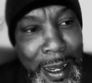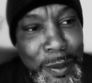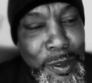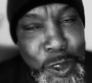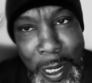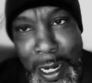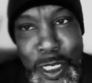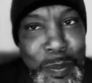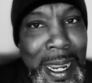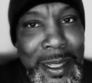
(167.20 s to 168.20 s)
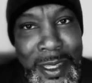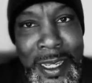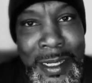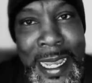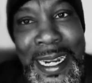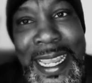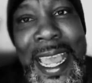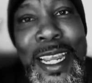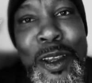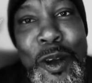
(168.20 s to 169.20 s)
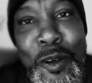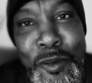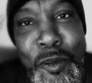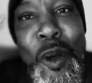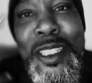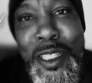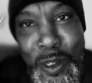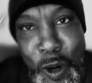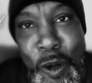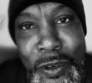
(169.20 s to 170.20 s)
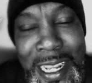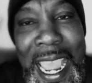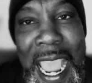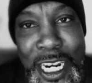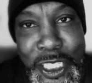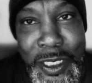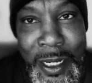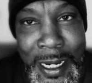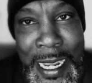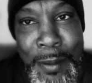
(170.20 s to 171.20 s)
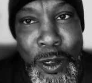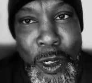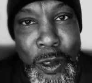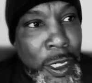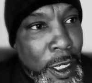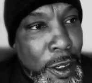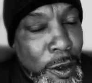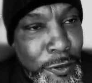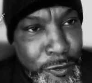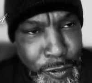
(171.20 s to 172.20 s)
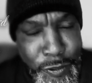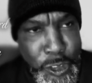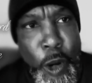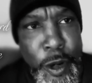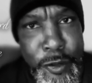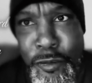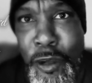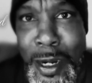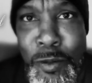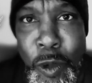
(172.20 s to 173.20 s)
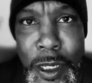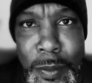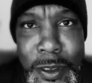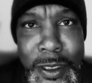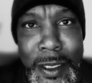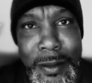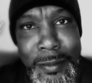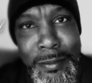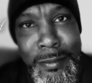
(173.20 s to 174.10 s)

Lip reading: Trailers back then, they had a guy voicing over the action, and the guy would go, starring Fred Williamson,